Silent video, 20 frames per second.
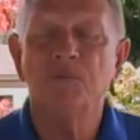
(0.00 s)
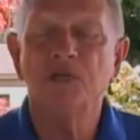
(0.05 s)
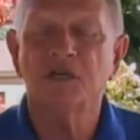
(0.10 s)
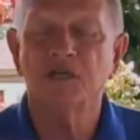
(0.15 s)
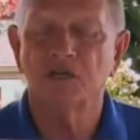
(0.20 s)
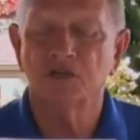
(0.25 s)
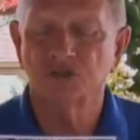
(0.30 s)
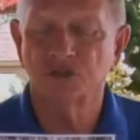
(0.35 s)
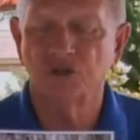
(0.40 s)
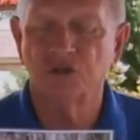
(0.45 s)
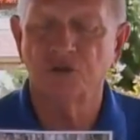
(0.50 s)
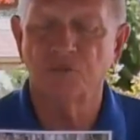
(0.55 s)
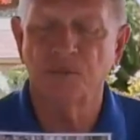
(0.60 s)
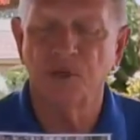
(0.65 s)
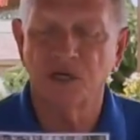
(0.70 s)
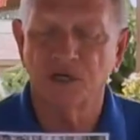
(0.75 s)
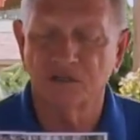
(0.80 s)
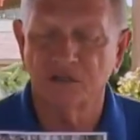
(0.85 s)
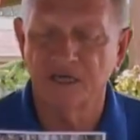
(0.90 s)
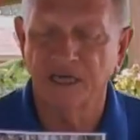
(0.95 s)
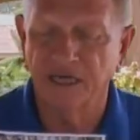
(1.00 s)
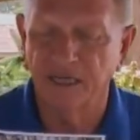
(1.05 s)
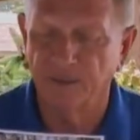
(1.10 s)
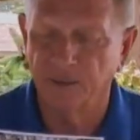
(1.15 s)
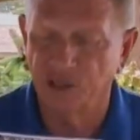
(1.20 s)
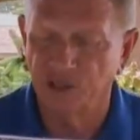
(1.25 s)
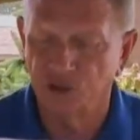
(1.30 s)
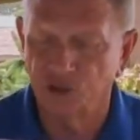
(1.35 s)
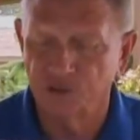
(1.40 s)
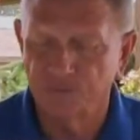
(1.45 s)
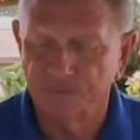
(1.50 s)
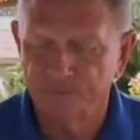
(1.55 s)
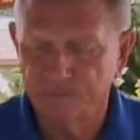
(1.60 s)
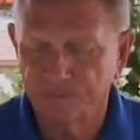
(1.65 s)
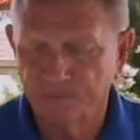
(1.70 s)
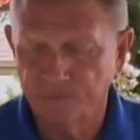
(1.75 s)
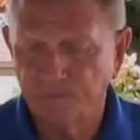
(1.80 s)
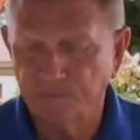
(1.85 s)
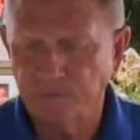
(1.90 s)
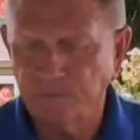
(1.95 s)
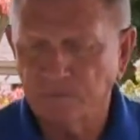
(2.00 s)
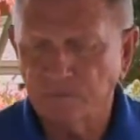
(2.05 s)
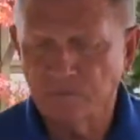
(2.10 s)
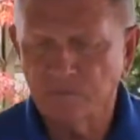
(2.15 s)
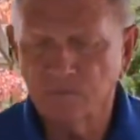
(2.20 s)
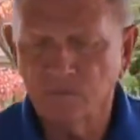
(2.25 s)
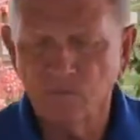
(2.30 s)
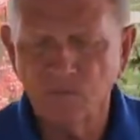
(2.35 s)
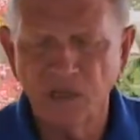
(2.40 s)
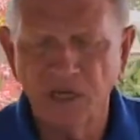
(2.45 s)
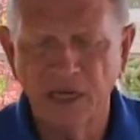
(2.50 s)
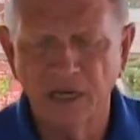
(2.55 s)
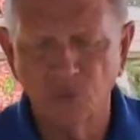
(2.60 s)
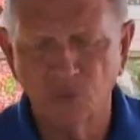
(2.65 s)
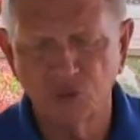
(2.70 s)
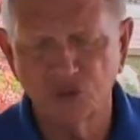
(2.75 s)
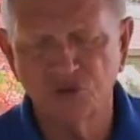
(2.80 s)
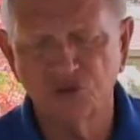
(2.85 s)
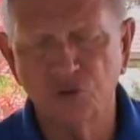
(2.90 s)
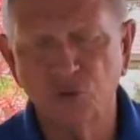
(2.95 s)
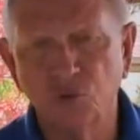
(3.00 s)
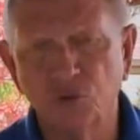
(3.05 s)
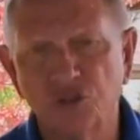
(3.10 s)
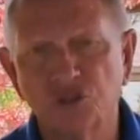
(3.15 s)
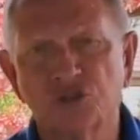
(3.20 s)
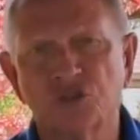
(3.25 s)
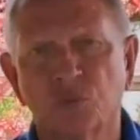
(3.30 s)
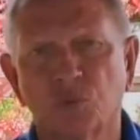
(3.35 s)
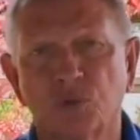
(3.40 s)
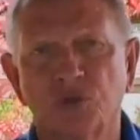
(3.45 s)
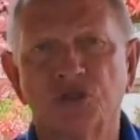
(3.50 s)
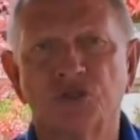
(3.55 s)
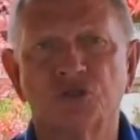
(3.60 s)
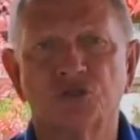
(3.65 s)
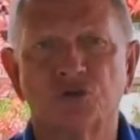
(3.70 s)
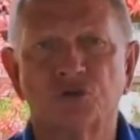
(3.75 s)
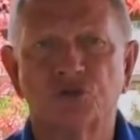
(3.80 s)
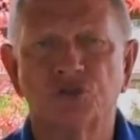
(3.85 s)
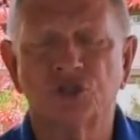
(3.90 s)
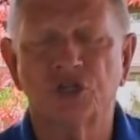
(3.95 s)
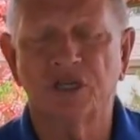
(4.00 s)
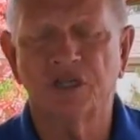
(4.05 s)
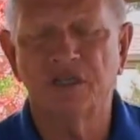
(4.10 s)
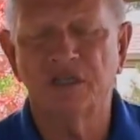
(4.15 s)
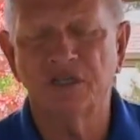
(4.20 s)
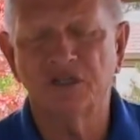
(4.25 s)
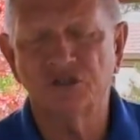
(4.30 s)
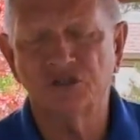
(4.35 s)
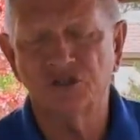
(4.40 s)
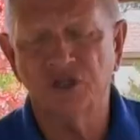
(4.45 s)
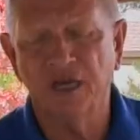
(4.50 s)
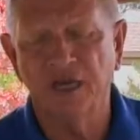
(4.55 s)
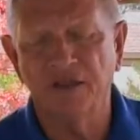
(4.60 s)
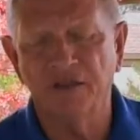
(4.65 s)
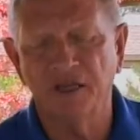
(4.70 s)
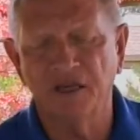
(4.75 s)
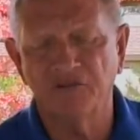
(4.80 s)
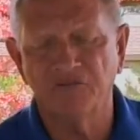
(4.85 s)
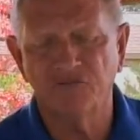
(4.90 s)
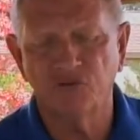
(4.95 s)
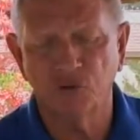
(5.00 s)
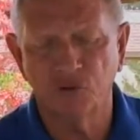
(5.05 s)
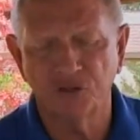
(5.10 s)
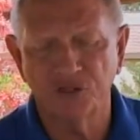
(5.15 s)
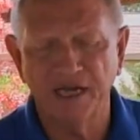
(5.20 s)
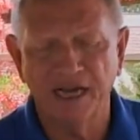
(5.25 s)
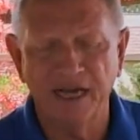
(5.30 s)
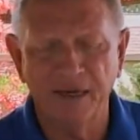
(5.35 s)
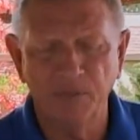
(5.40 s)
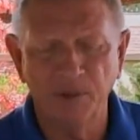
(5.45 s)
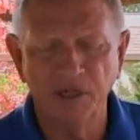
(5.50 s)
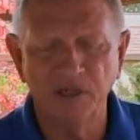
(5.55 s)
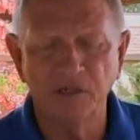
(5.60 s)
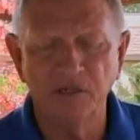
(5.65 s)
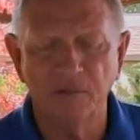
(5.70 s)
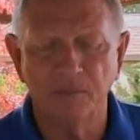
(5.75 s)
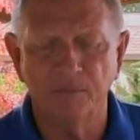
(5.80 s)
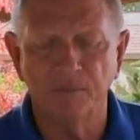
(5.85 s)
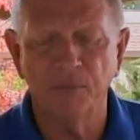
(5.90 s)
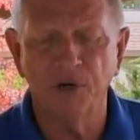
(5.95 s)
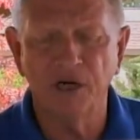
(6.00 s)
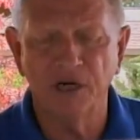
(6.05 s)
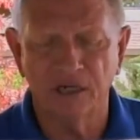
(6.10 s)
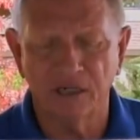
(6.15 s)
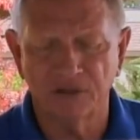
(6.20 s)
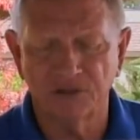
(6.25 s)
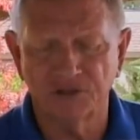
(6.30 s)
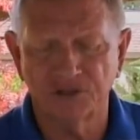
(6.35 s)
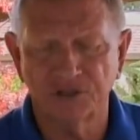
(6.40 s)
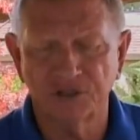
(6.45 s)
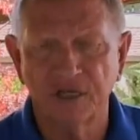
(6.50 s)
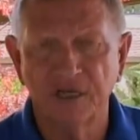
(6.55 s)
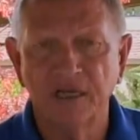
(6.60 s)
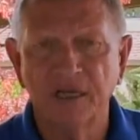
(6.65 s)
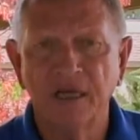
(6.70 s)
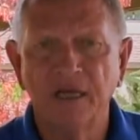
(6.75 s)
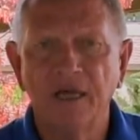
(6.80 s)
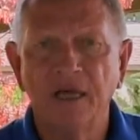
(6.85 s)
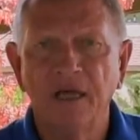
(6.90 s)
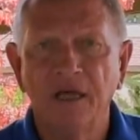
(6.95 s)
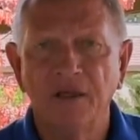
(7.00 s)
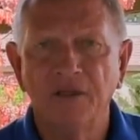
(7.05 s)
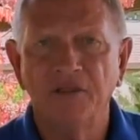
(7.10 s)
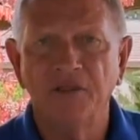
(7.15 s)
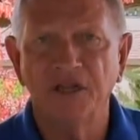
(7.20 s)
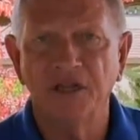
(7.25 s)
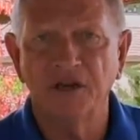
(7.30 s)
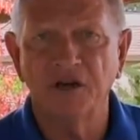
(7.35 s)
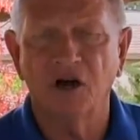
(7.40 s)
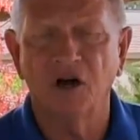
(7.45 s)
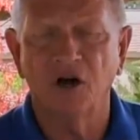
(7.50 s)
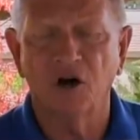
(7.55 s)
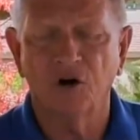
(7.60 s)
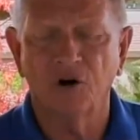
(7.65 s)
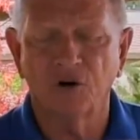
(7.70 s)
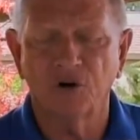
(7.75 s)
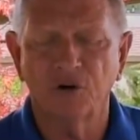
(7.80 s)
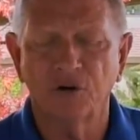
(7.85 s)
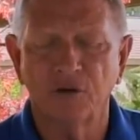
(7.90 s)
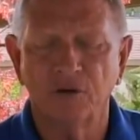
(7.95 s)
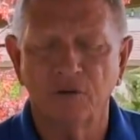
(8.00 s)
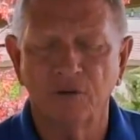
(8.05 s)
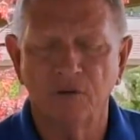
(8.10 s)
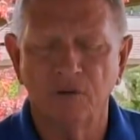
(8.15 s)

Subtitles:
because of the buck damage. I was doing some research on this, and that for dominant bucks that are,